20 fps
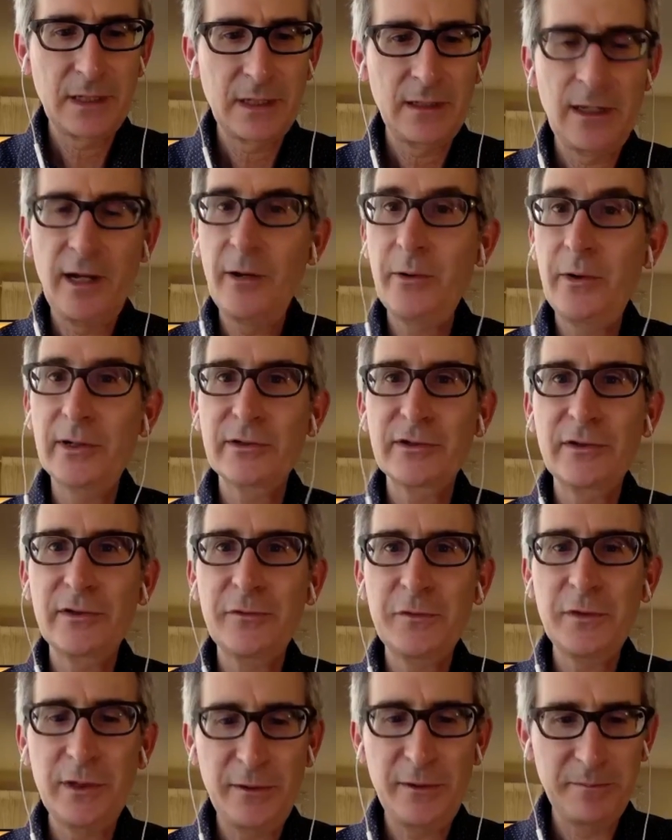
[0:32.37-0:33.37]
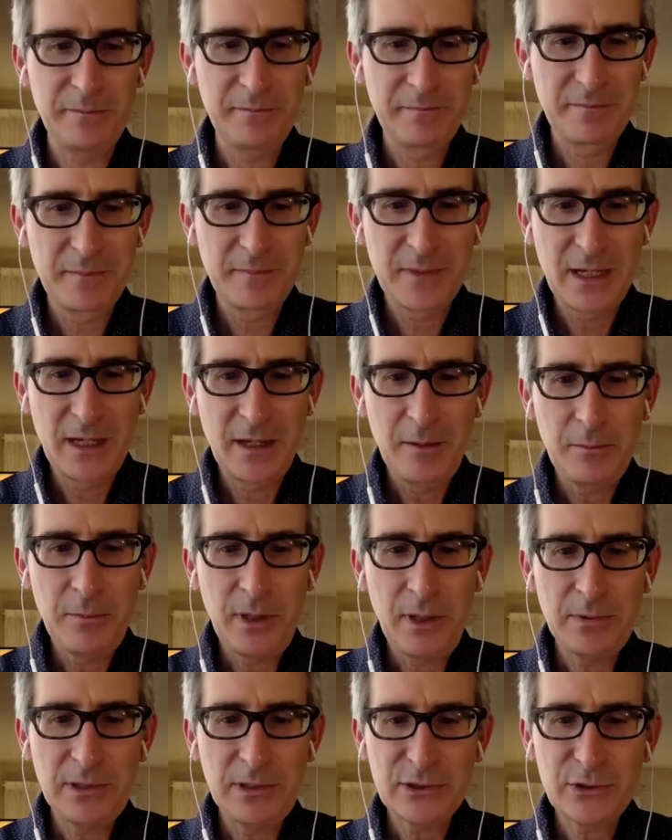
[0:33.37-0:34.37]
Now on to the film.
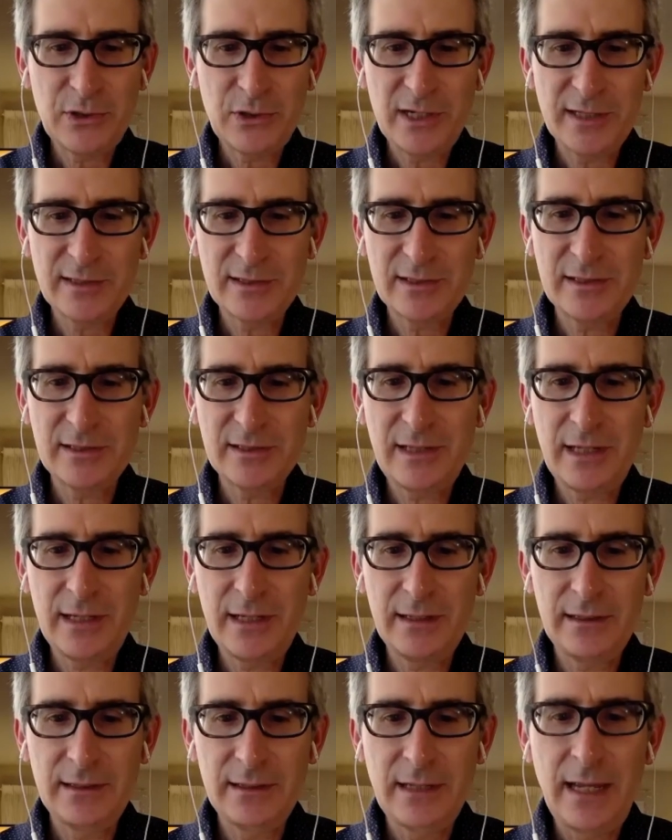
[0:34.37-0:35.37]
Public Trust has had,